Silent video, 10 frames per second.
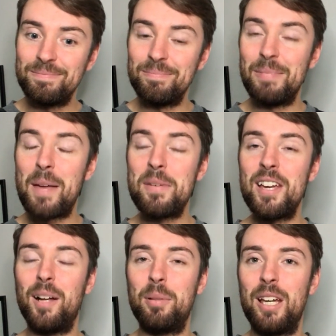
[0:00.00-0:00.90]
maybe
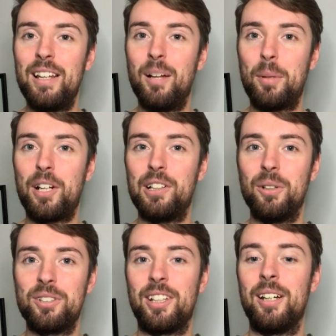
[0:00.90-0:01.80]
it'll be a little bit
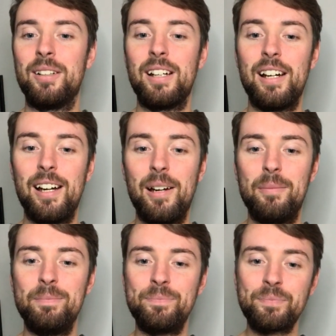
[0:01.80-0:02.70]
closer.
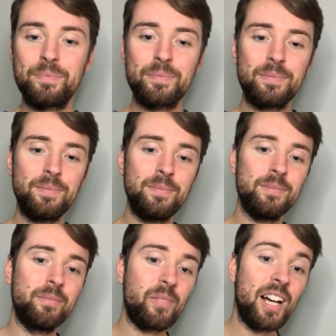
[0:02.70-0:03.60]

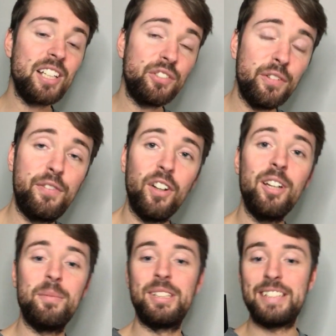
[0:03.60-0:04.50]
As for
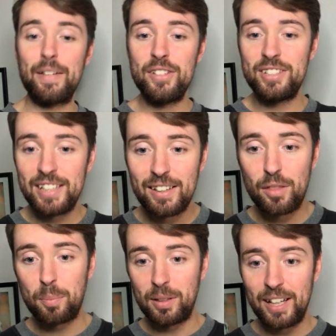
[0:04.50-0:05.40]
Fulham,
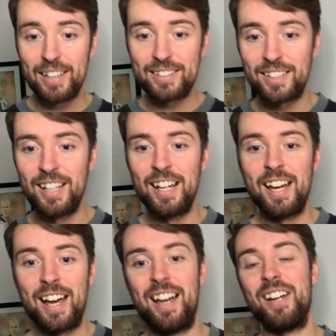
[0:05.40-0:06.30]
17th place,
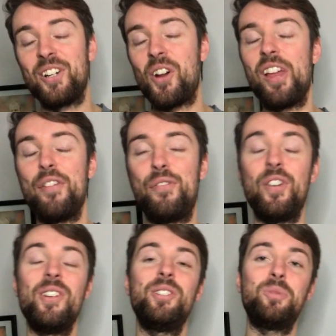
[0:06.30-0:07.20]
and got their
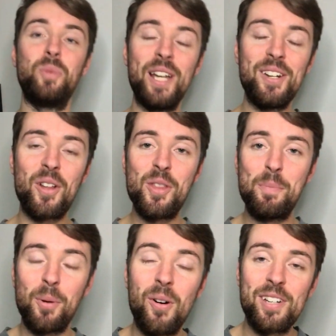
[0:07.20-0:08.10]
first win on the
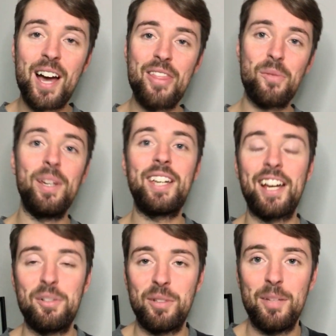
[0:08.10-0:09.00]
board at the
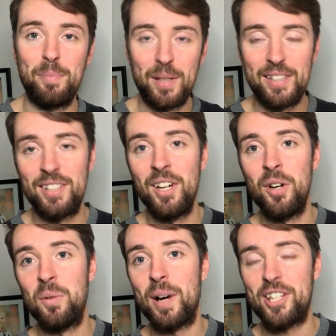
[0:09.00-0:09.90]
weekend when they beat
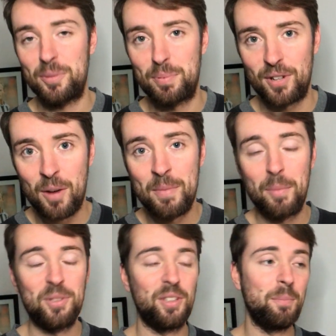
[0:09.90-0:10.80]
West Brom. It
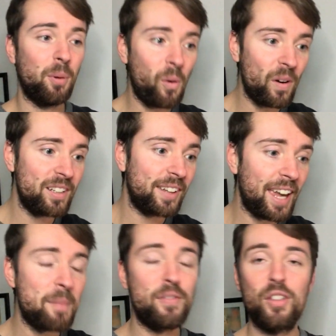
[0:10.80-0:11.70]
was an important
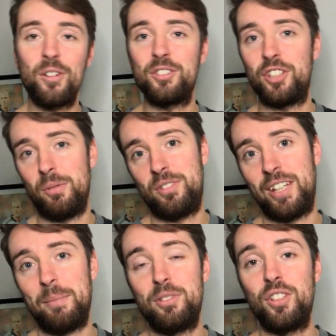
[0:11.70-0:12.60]
game for those two
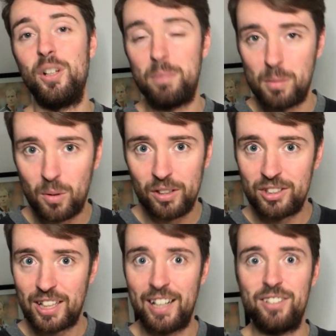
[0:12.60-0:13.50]
teams, two promoted
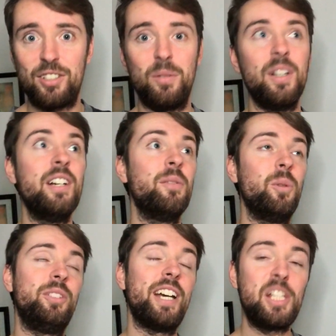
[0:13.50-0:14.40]
sides who
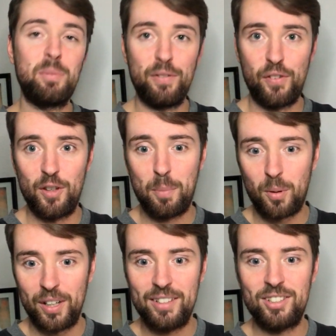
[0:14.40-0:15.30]
were desperate for the
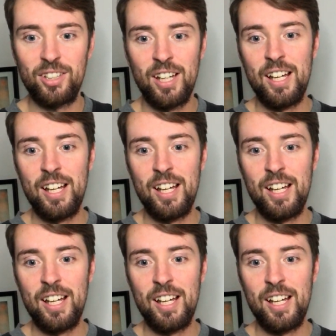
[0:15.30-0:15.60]
points,